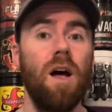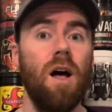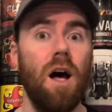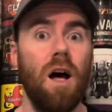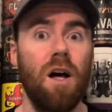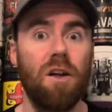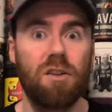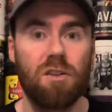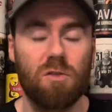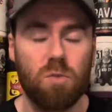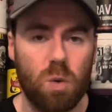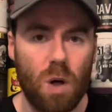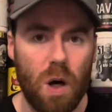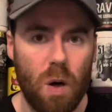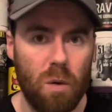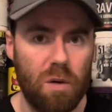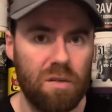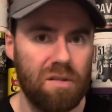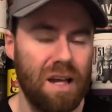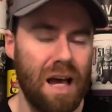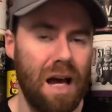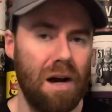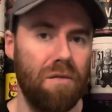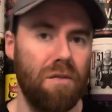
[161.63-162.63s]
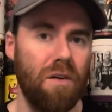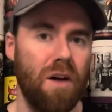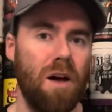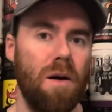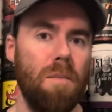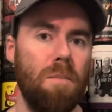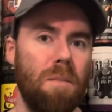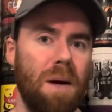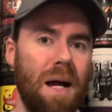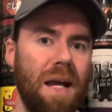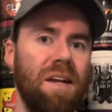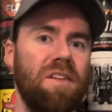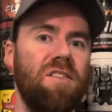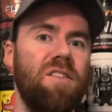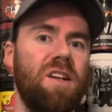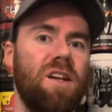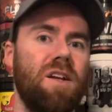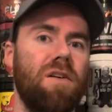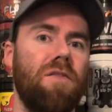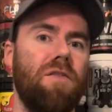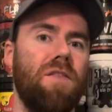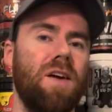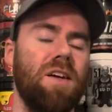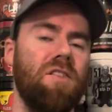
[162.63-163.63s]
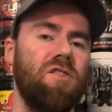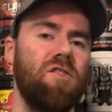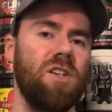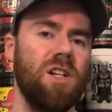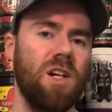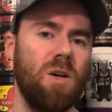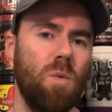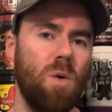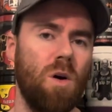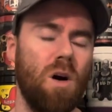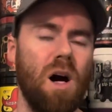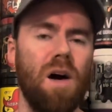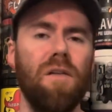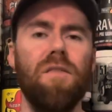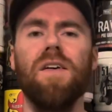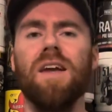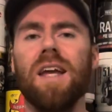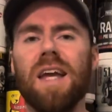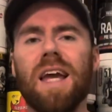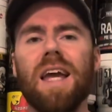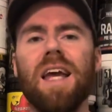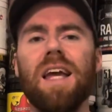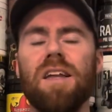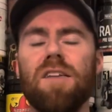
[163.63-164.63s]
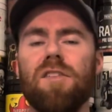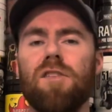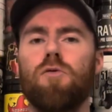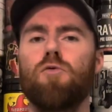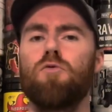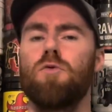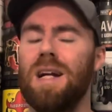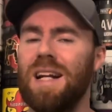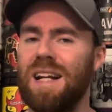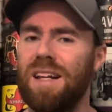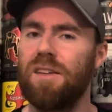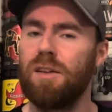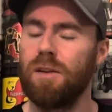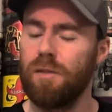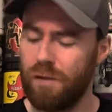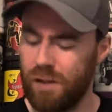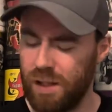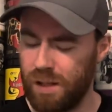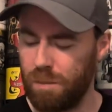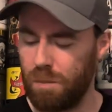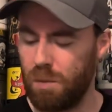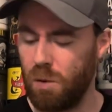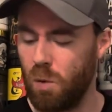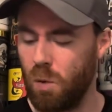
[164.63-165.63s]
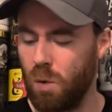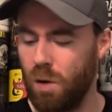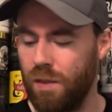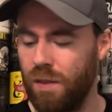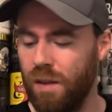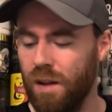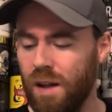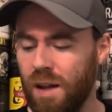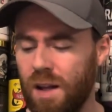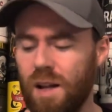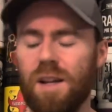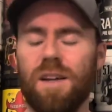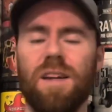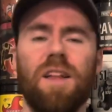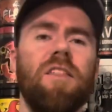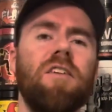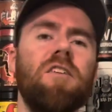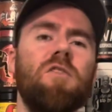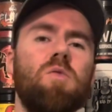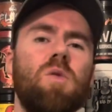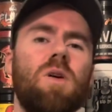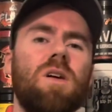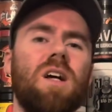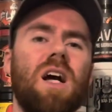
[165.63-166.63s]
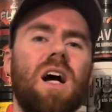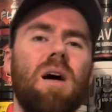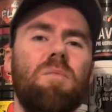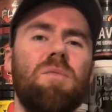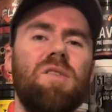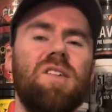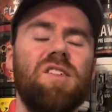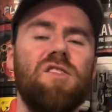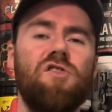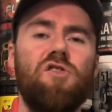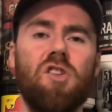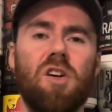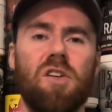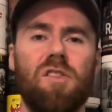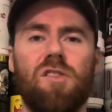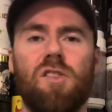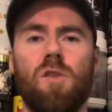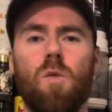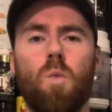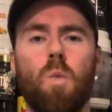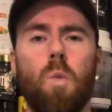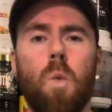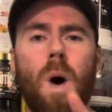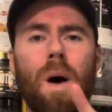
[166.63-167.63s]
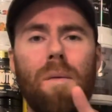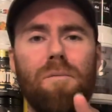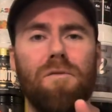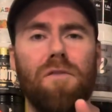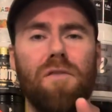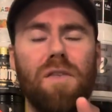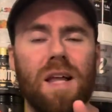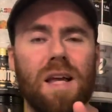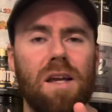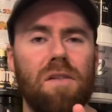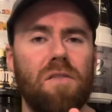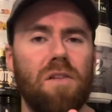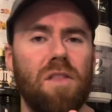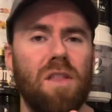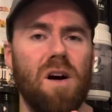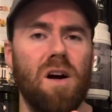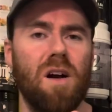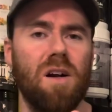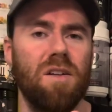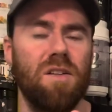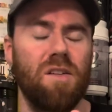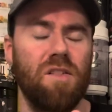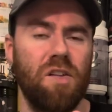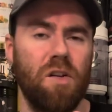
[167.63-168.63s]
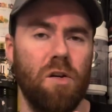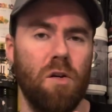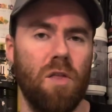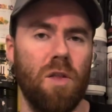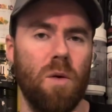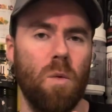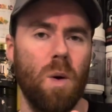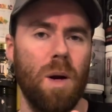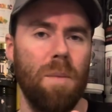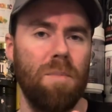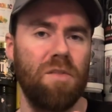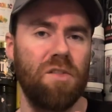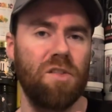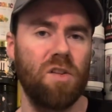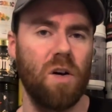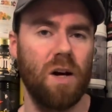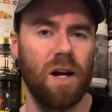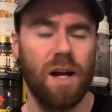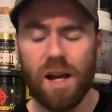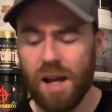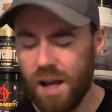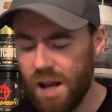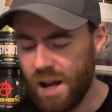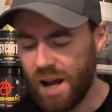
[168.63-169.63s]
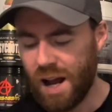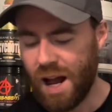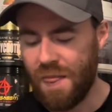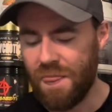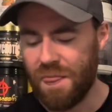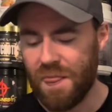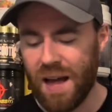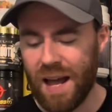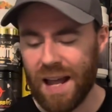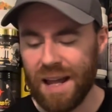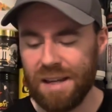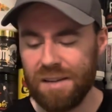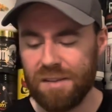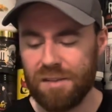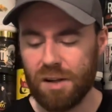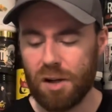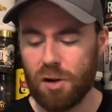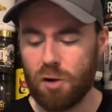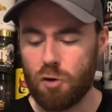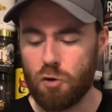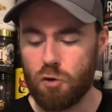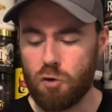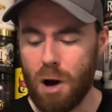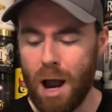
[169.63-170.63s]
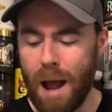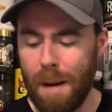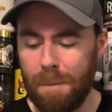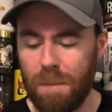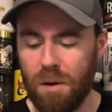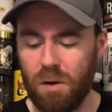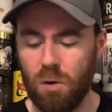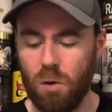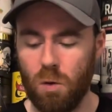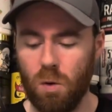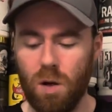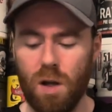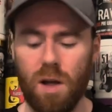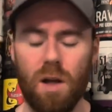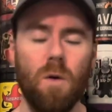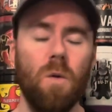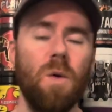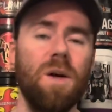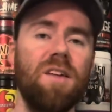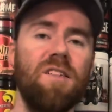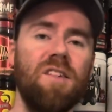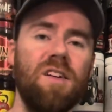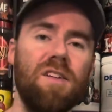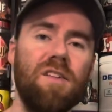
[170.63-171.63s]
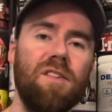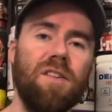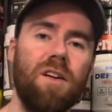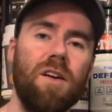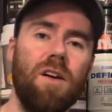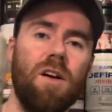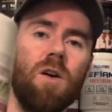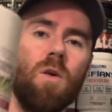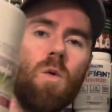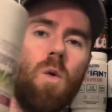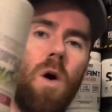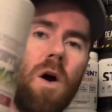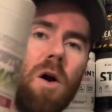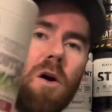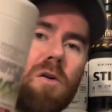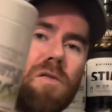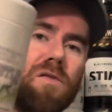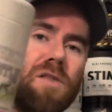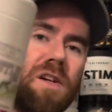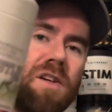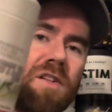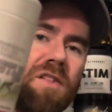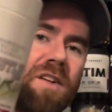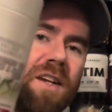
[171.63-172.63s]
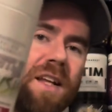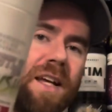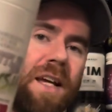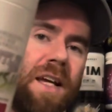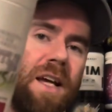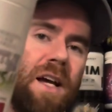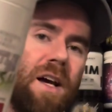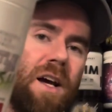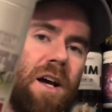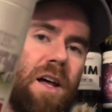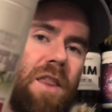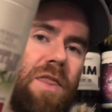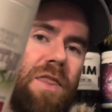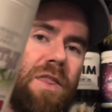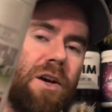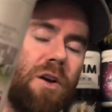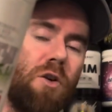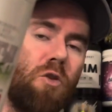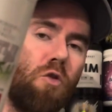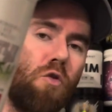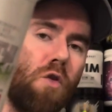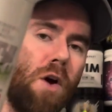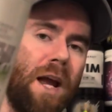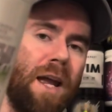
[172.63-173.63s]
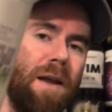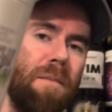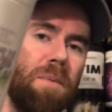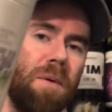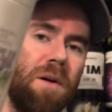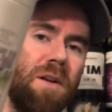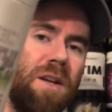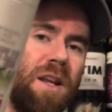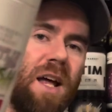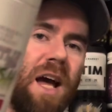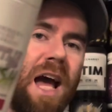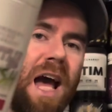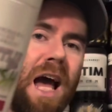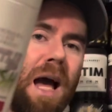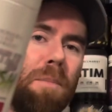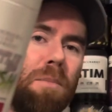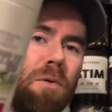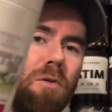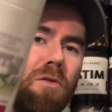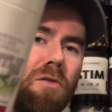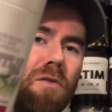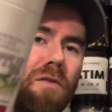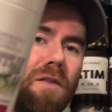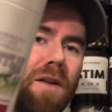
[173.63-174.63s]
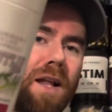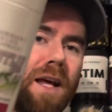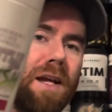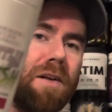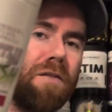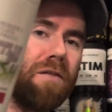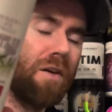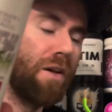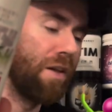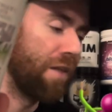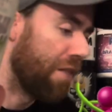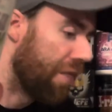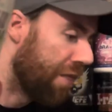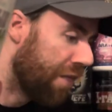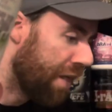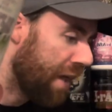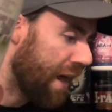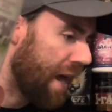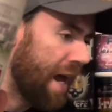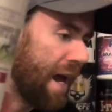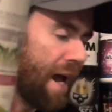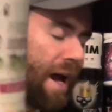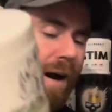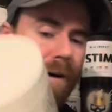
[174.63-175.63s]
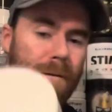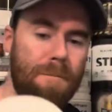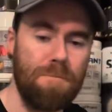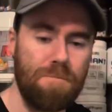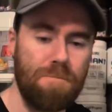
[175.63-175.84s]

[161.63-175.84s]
as well as have amazing effects, you know what, I think it is relatively important. Now, this one comes in just the one flavour that I can see on the website, and that is Grapple, which is quite obviously the grape and apple flavour there.